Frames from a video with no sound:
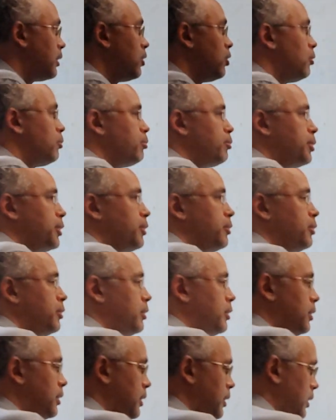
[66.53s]

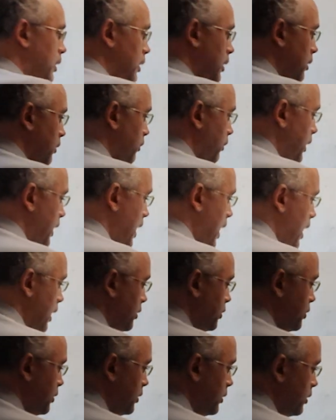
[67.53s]
compute the
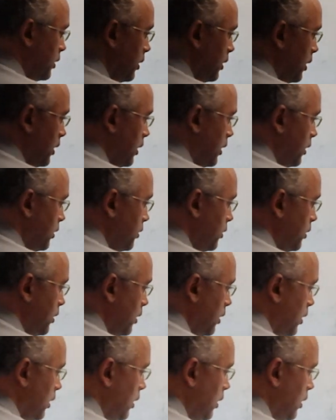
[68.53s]
reactions on this,